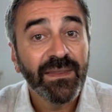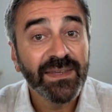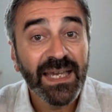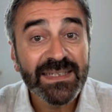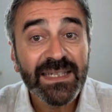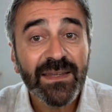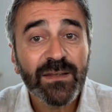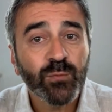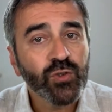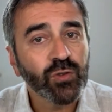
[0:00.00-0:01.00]
the idea
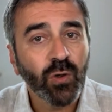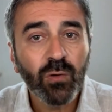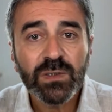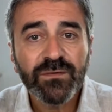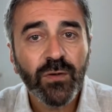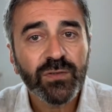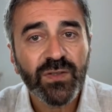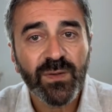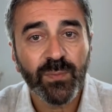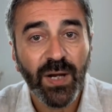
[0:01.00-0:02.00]
that we should only focus
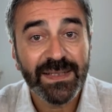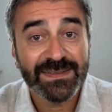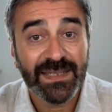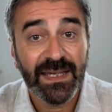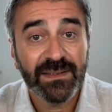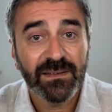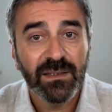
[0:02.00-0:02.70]
on the bright side,